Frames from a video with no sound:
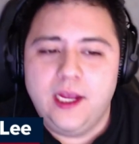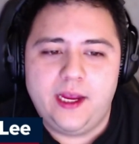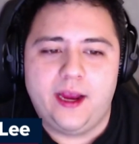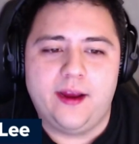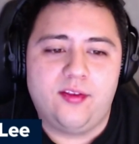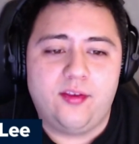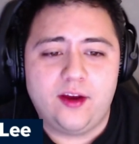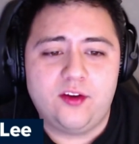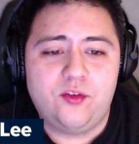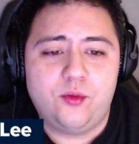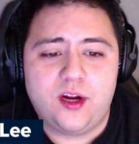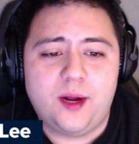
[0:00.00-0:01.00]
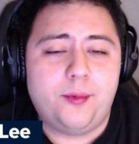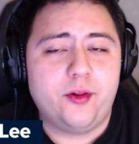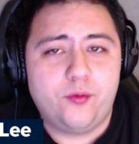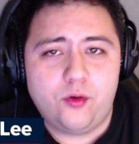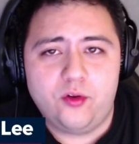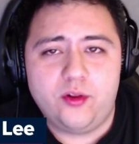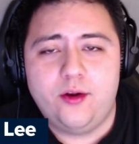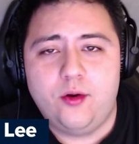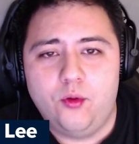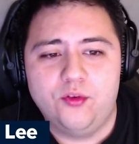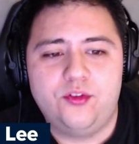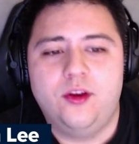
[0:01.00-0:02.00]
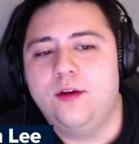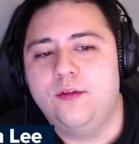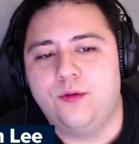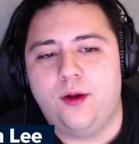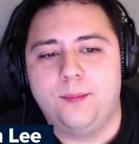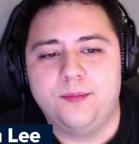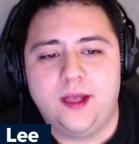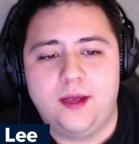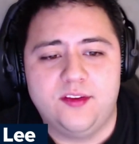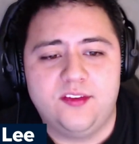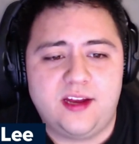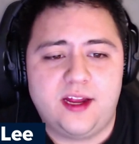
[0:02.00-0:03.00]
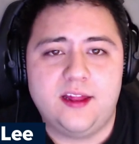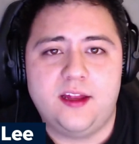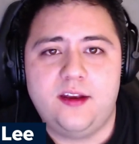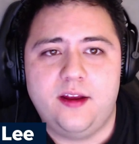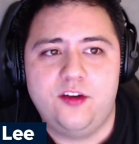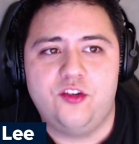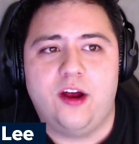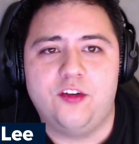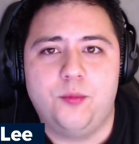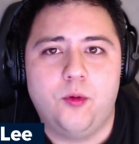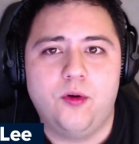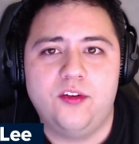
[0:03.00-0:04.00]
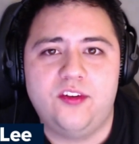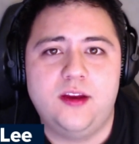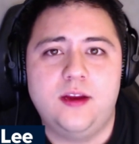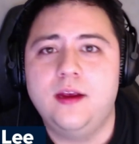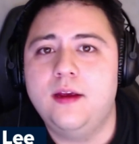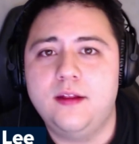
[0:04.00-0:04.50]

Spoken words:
And thanks to a couple of early goals from Kevin Stenland and Josh Morrissey,